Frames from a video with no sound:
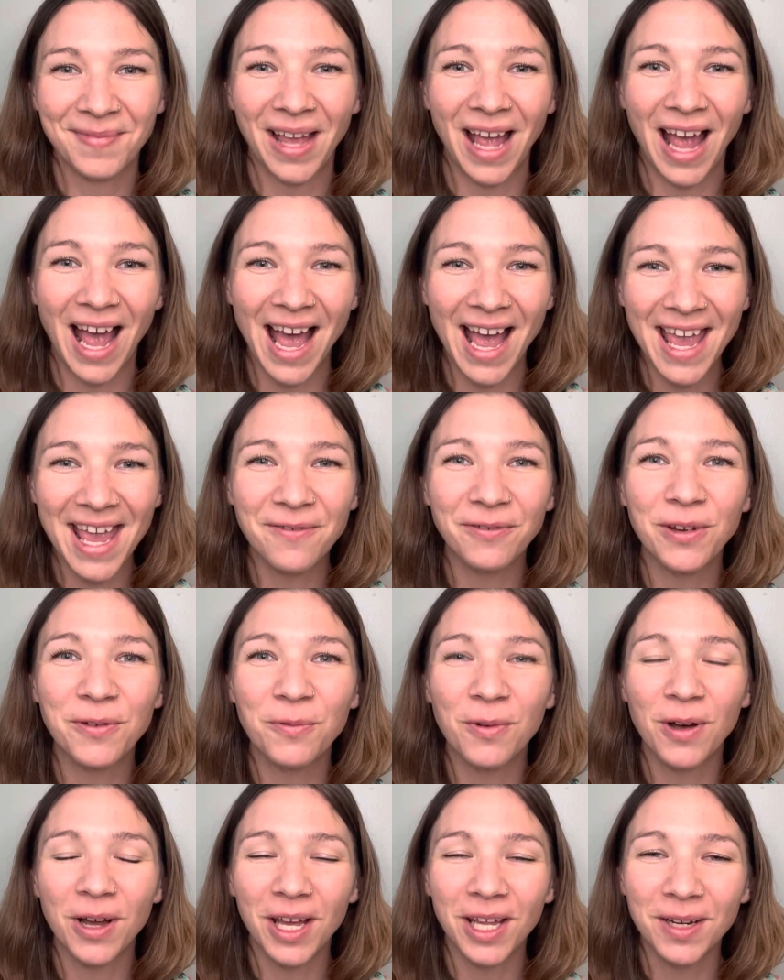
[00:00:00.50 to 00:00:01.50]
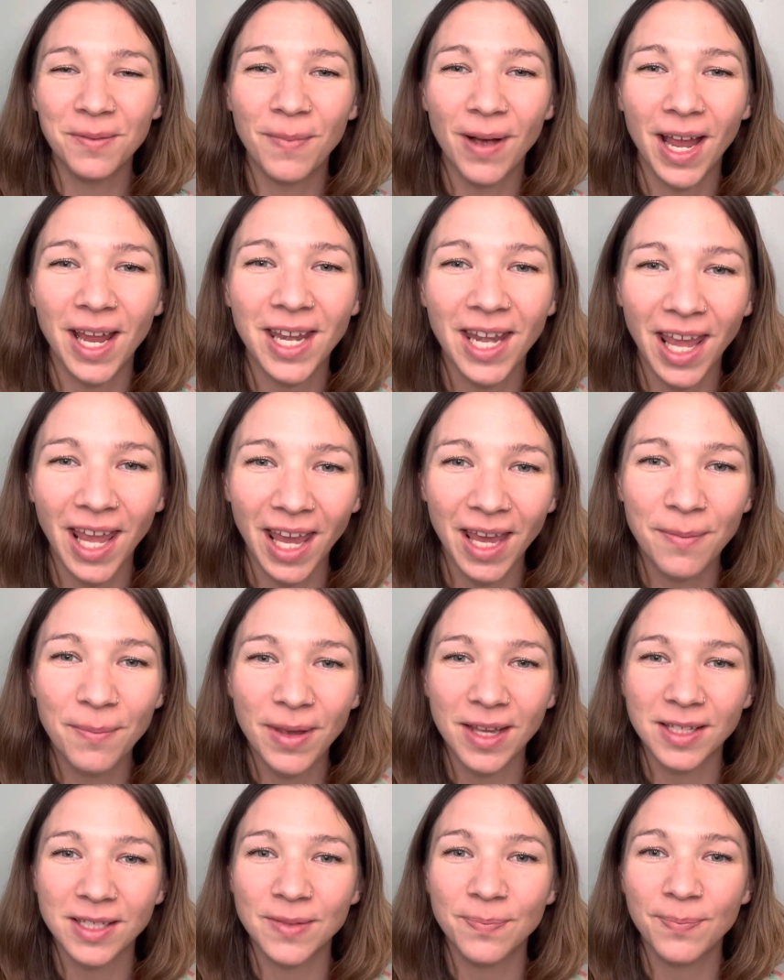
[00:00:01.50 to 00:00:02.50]
Hi everyone, my name
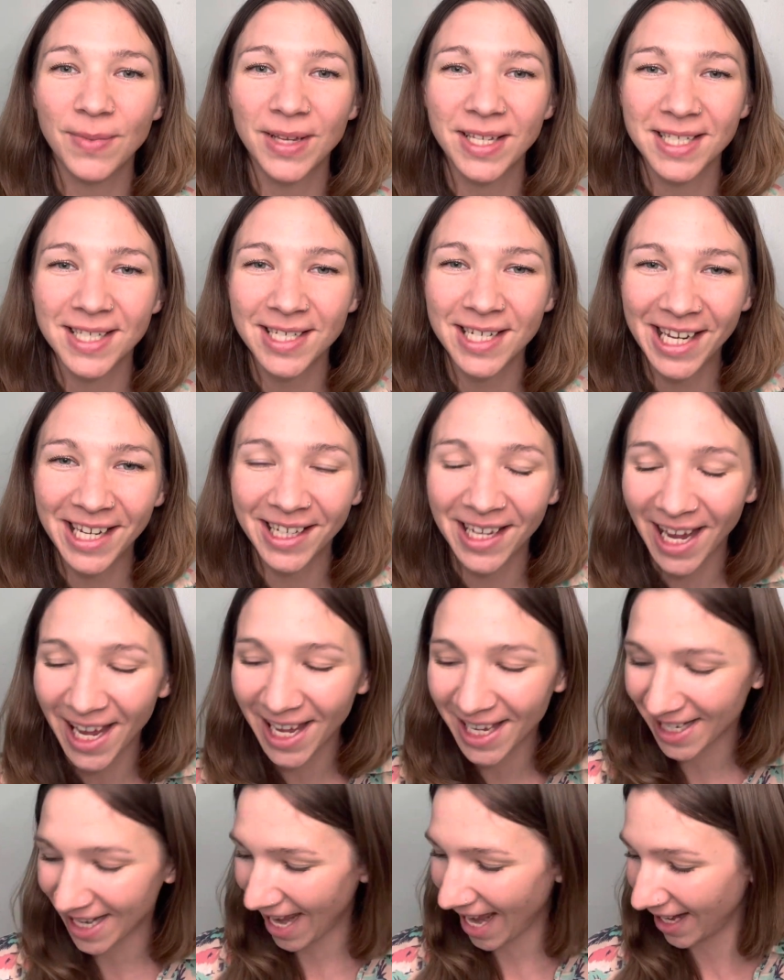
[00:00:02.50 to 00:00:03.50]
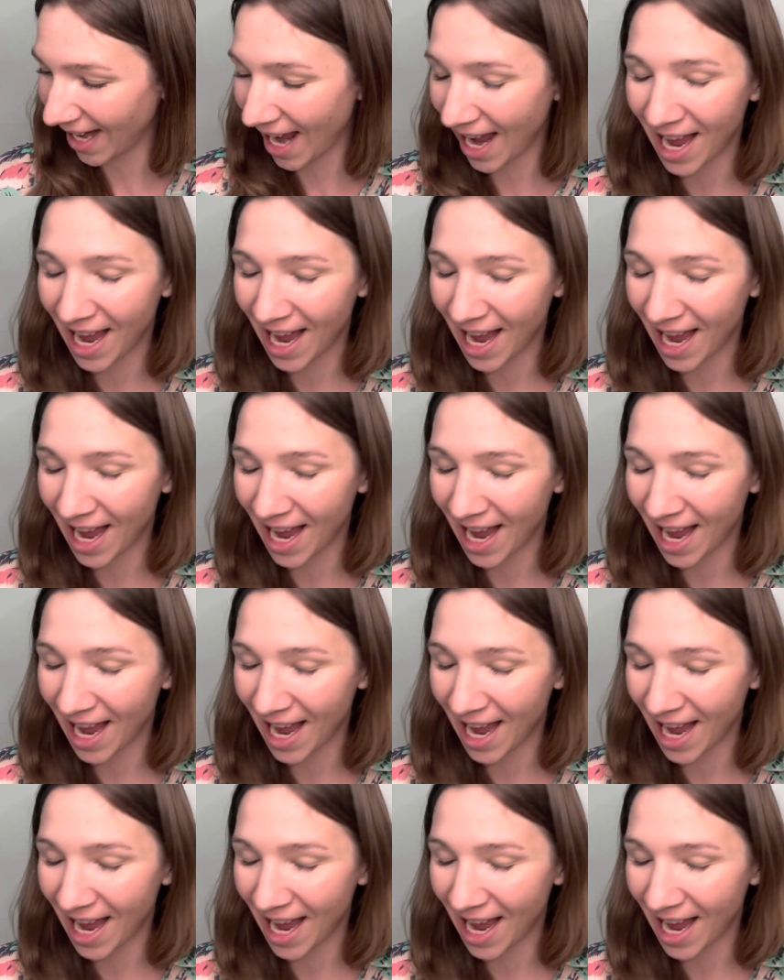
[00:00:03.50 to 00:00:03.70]
is Miss Ninette and